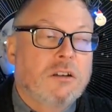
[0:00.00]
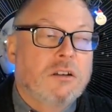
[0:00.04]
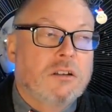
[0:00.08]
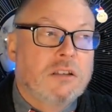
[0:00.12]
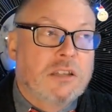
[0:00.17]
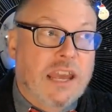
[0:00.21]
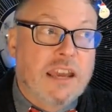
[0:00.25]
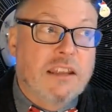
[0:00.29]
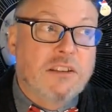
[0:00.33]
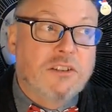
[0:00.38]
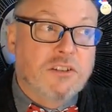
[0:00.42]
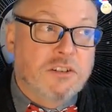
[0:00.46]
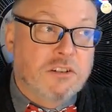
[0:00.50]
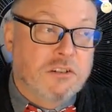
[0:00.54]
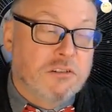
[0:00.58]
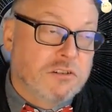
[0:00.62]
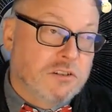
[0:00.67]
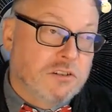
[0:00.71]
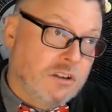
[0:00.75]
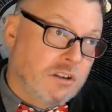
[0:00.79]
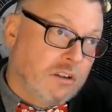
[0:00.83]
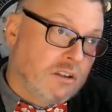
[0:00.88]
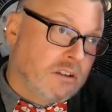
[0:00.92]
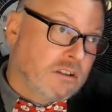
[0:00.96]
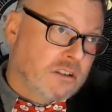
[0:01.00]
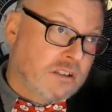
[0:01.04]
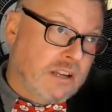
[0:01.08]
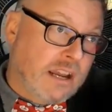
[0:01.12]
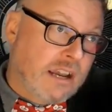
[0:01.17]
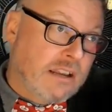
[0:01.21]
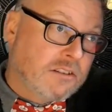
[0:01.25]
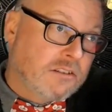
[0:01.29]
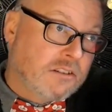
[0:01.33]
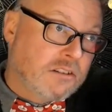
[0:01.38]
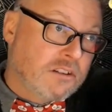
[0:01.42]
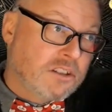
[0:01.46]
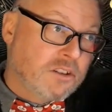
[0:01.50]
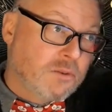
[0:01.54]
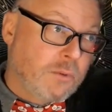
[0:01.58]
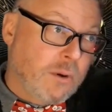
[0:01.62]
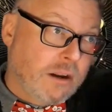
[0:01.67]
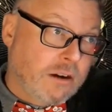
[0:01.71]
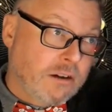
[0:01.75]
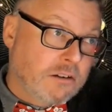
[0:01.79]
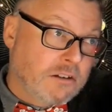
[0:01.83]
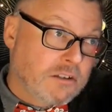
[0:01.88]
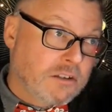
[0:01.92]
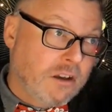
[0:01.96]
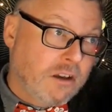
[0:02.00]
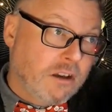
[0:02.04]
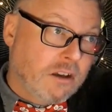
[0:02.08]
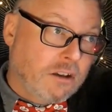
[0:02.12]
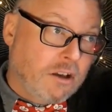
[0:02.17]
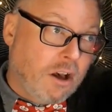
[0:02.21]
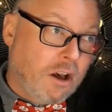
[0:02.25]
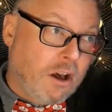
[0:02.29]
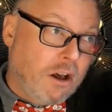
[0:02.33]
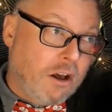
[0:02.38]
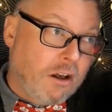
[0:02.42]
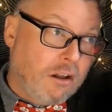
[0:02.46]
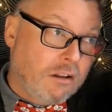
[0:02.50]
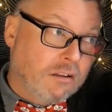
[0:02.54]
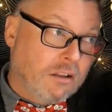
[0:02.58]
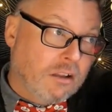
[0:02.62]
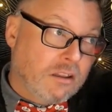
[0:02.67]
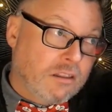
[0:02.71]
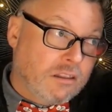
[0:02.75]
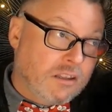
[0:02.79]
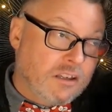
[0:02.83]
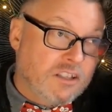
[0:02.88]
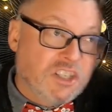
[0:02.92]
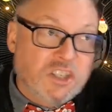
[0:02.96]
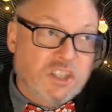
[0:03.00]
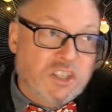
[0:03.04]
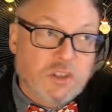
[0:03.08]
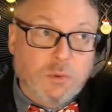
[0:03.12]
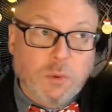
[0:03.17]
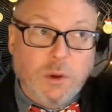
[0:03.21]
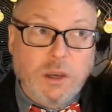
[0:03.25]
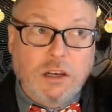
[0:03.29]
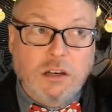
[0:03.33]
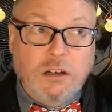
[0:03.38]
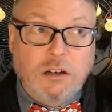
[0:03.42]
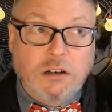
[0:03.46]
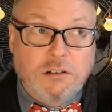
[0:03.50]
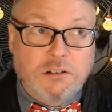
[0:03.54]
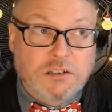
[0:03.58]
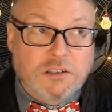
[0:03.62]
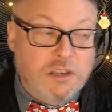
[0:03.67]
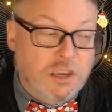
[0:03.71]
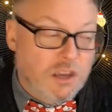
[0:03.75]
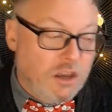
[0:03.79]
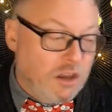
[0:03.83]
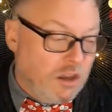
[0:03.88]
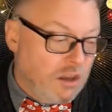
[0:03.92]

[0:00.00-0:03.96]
dancer sweaters called the swingers.